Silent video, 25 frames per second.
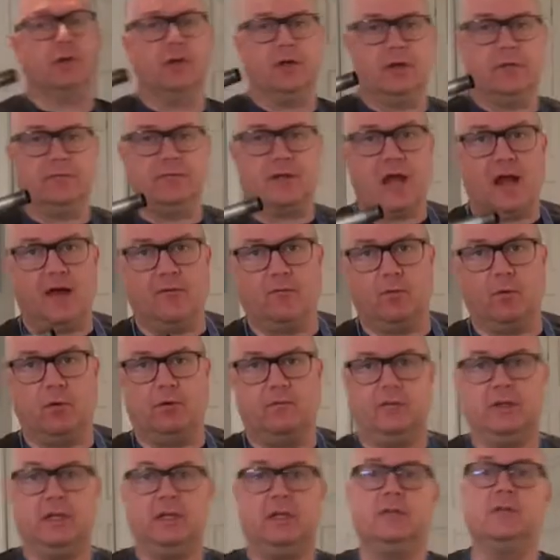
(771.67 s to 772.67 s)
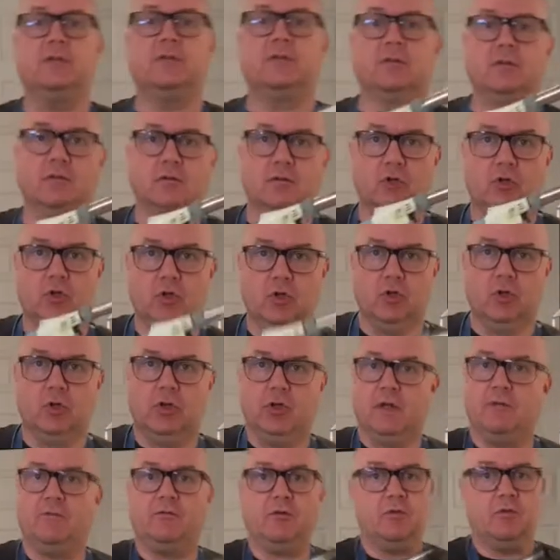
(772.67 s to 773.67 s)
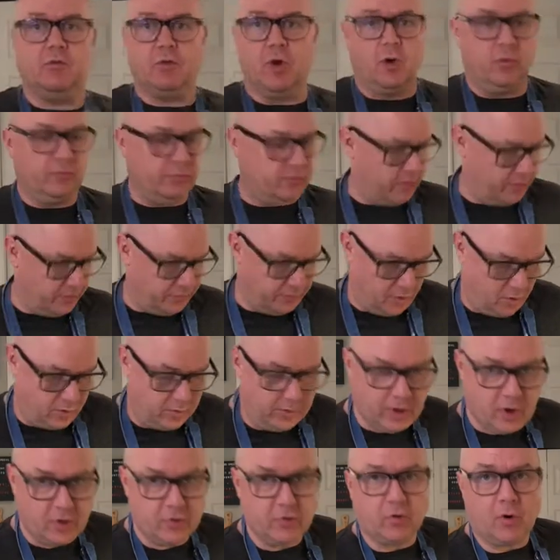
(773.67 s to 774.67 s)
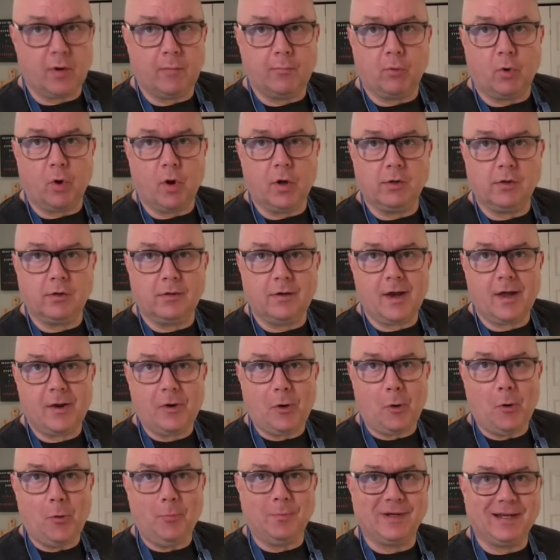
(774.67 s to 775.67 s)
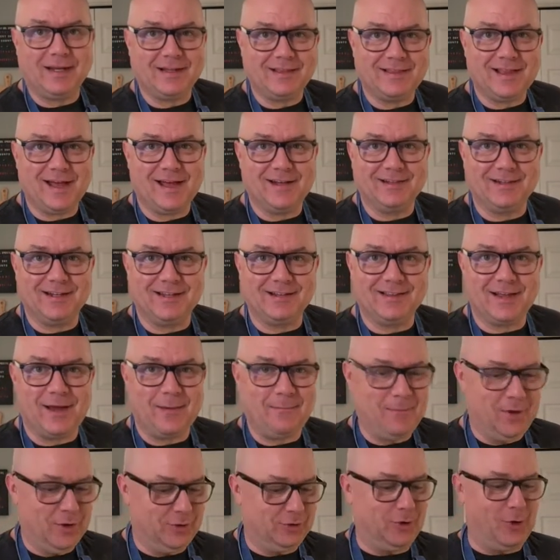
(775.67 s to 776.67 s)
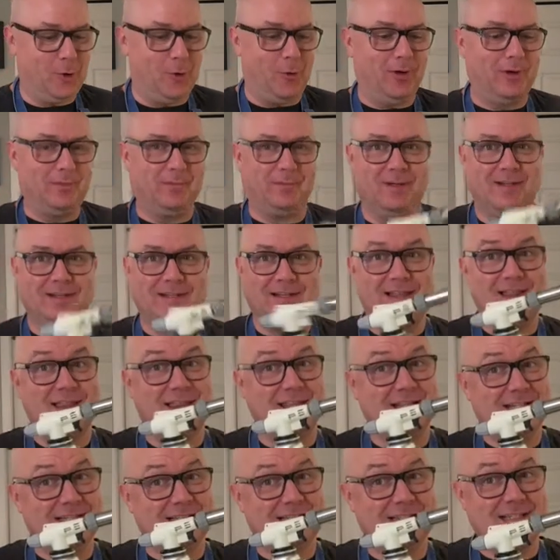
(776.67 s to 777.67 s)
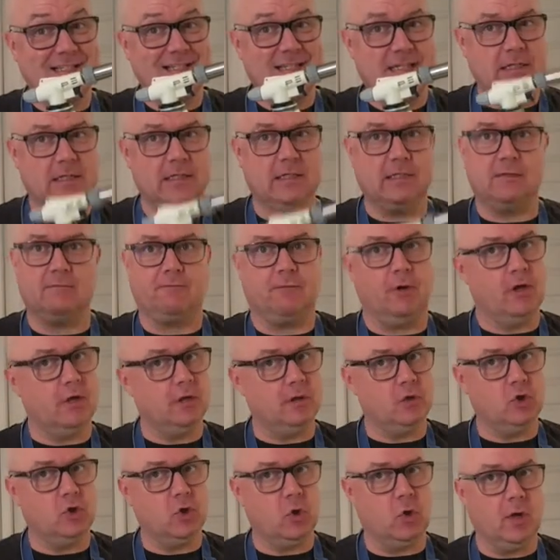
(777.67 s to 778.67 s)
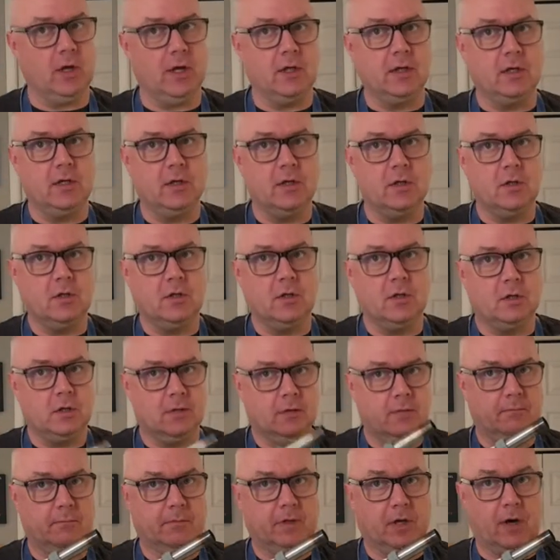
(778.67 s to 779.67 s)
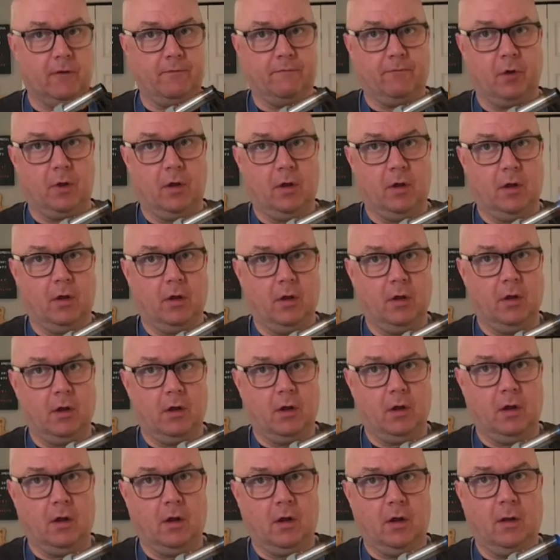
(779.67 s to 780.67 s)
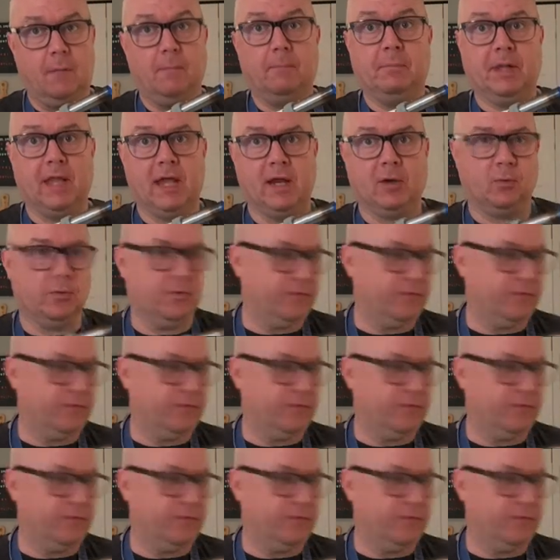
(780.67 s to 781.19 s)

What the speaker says: enough to have one of these. If you don't, throw it under a broiler at home and get that melt going, but this is fun toy. Careful playing with